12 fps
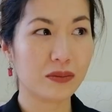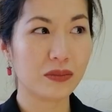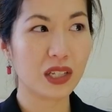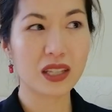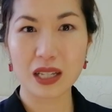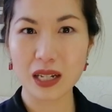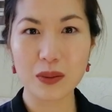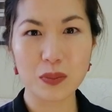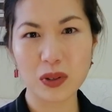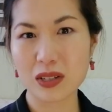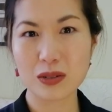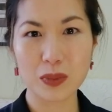The thing that
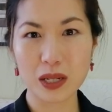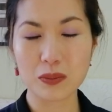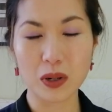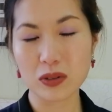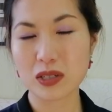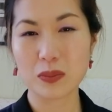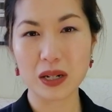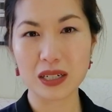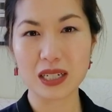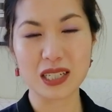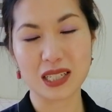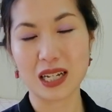bothers me most about
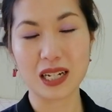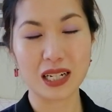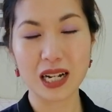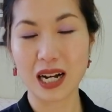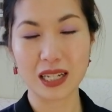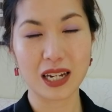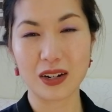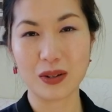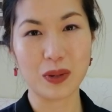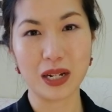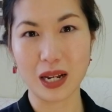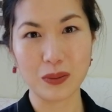it is that it can't carry
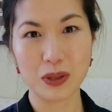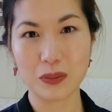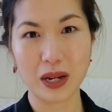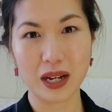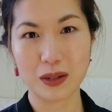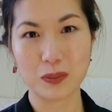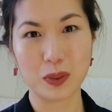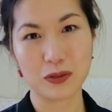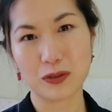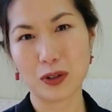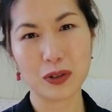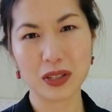my nappy bag, but
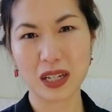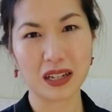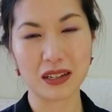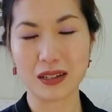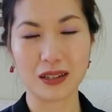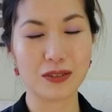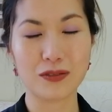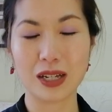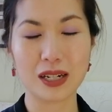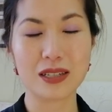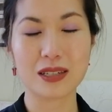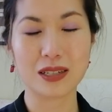for all the other
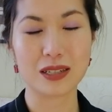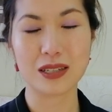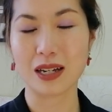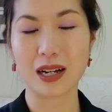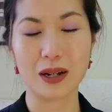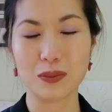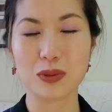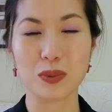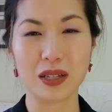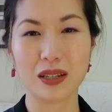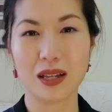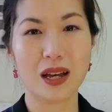conveniences that it comes
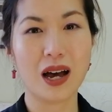with,